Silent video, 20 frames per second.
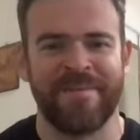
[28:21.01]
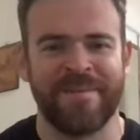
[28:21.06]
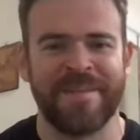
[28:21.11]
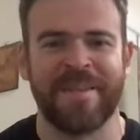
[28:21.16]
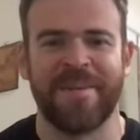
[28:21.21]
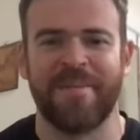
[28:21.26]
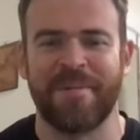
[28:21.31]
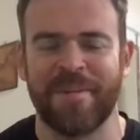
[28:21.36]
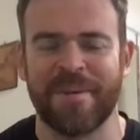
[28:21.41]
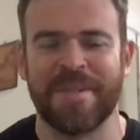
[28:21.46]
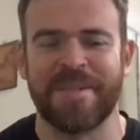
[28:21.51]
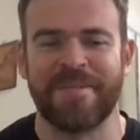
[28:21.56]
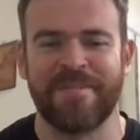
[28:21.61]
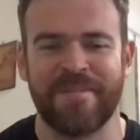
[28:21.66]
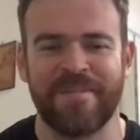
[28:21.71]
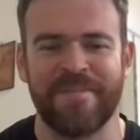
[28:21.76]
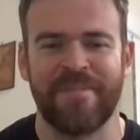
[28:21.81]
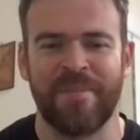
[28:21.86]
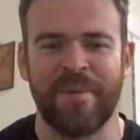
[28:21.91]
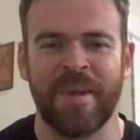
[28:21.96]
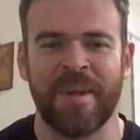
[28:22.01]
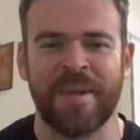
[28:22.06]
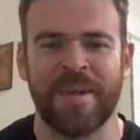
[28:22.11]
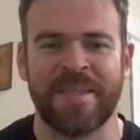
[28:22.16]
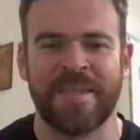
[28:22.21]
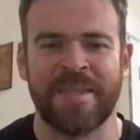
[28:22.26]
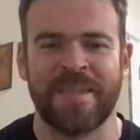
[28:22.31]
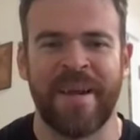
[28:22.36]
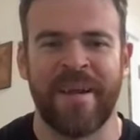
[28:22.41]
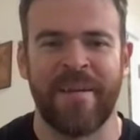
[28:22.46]
So we're really
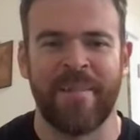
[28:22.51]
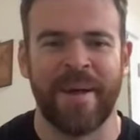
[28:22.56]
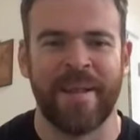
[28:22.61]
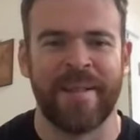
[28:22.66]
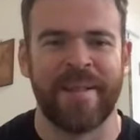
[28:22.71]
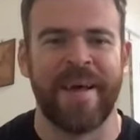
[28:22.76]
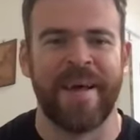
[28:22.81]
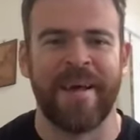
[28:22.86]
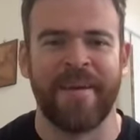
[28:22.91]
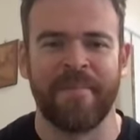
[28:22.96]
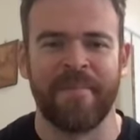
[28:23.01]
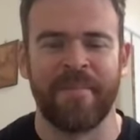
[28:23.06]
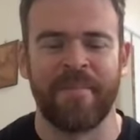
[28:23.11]
excited about that.